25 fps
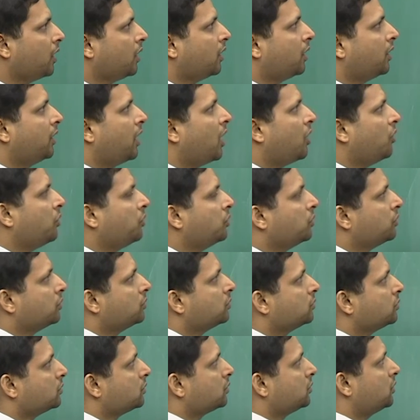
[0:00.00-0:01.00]
Now,
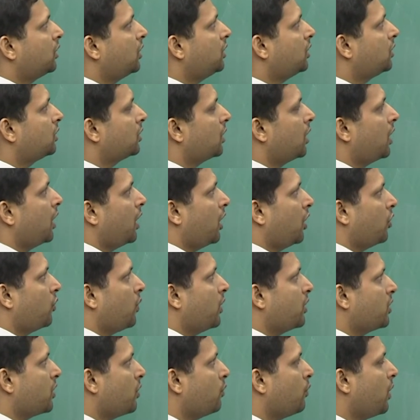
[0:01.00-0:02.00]
this
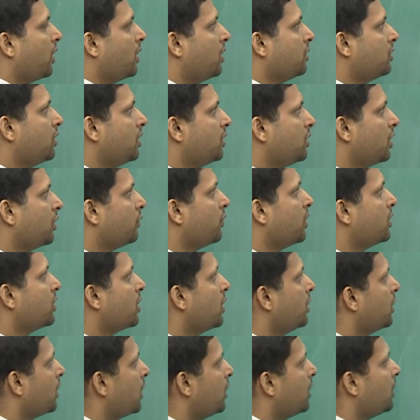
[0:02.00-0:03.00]
equation, what does this
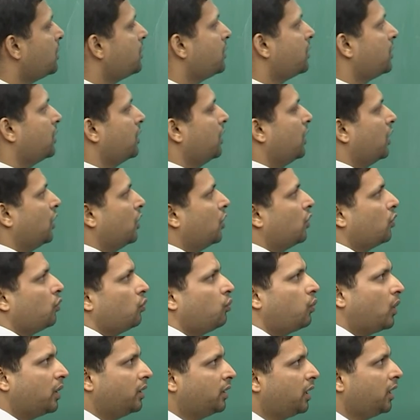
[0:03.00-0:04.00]
equation tell us?
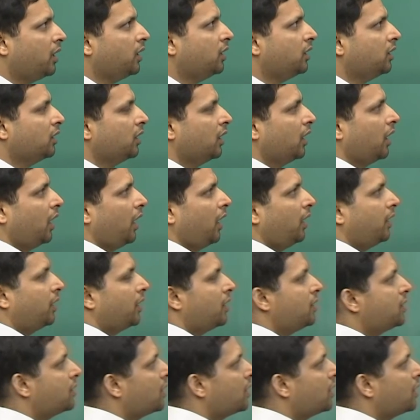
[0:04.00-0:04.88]
One thing it tells